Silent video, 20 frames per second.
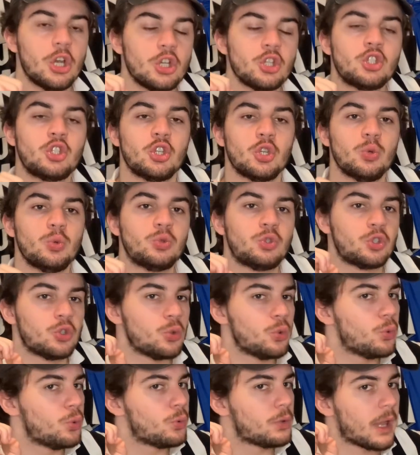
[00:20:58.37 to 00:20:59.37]
due
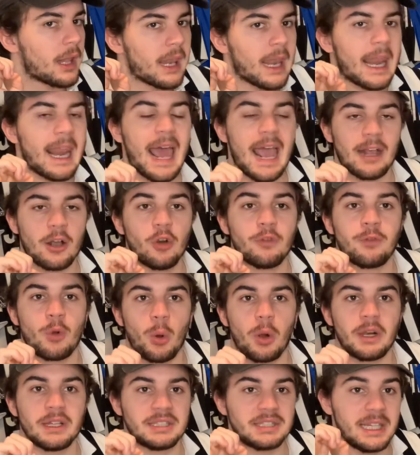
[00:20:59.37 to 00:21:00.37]
to the lack of
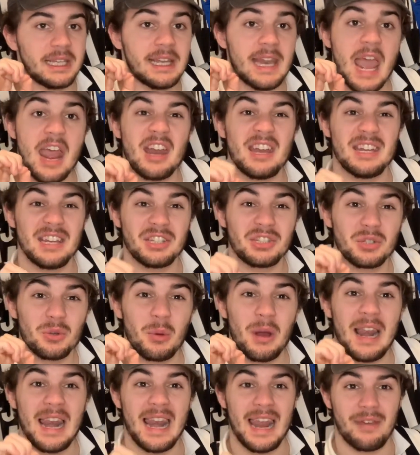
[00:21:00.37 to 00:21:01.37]
quality in their initial
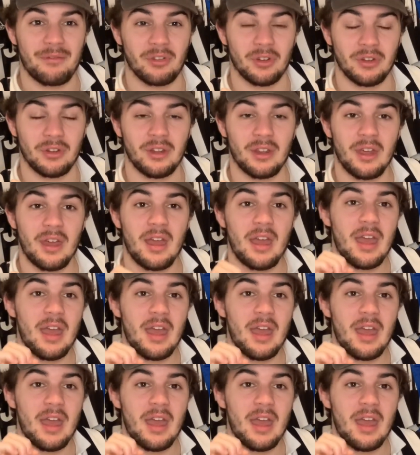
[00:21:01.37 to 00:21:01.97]
11.